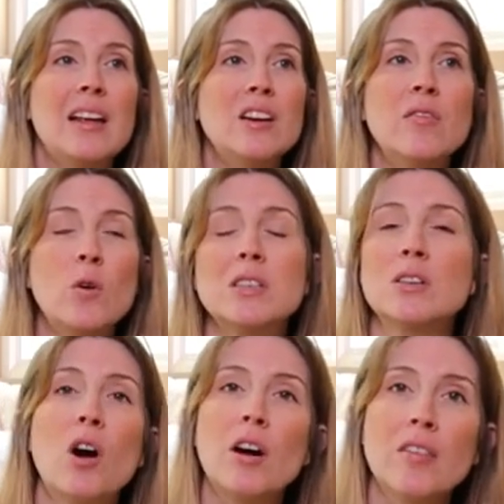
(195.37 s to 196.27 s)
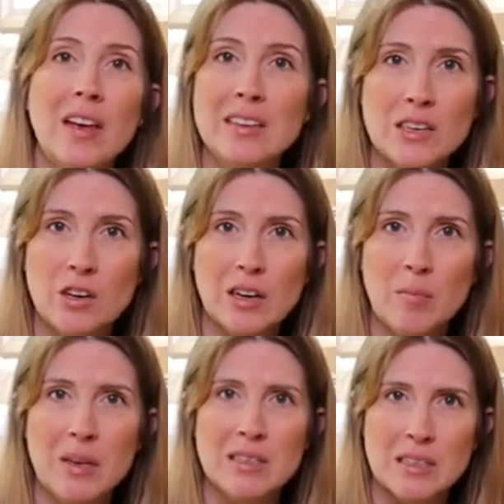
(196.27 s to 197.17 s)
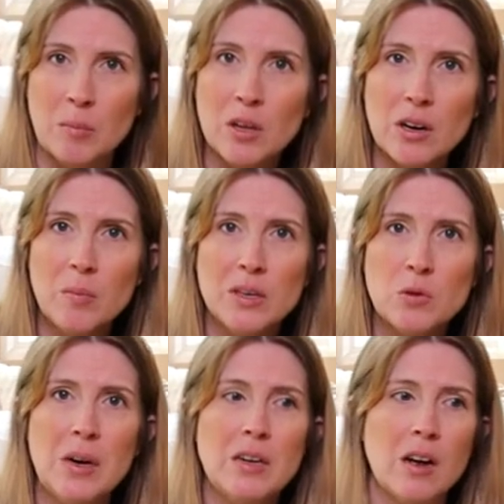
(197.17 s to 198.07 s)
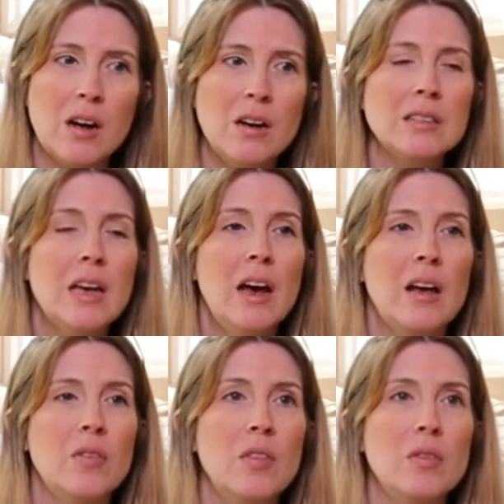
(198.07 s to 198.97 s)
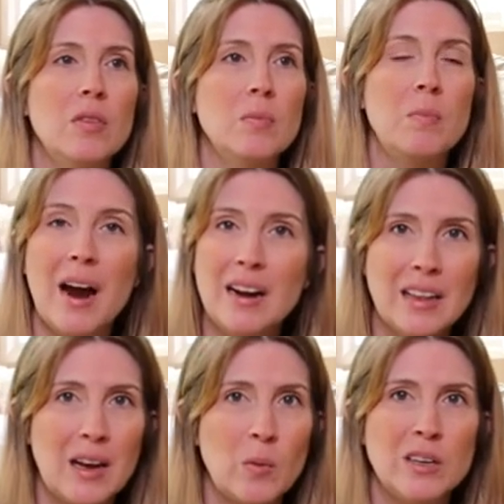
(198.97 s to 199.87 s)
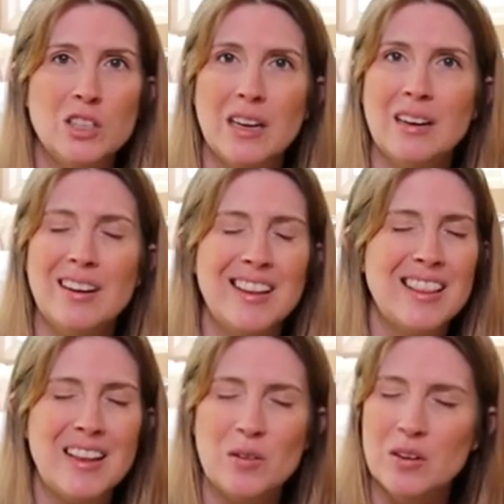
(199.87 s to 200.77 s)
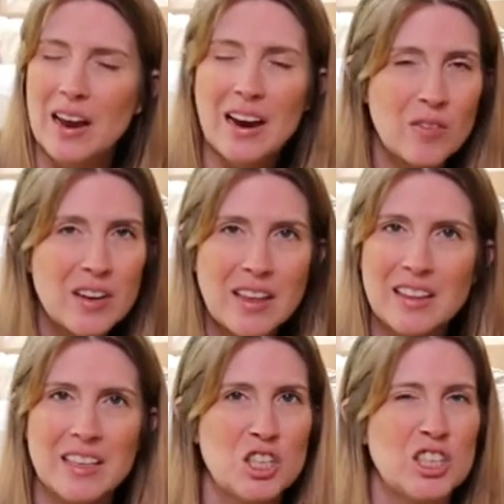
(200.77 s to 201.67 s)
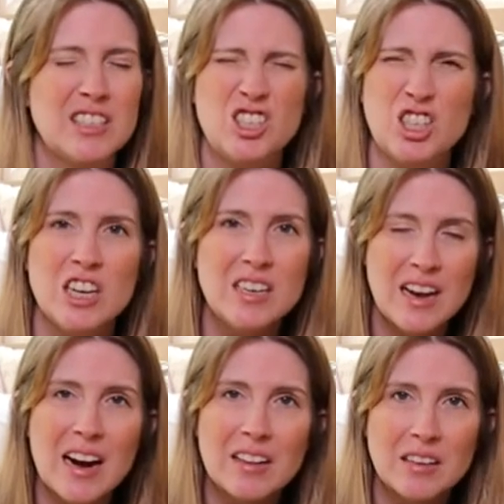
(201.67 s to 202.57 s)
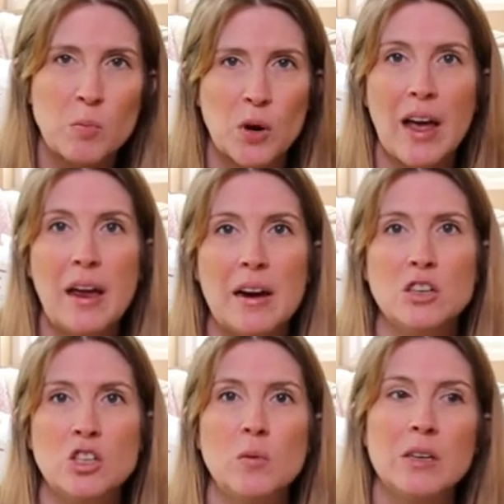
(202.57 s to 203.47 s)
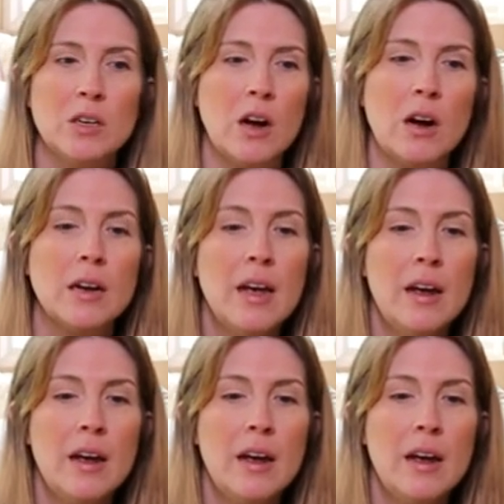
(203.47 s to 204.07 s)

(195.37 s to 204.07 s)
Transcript: Of course, there are things that are going to be similar between dogs, body language and, everything that's just genetically bred into a dog,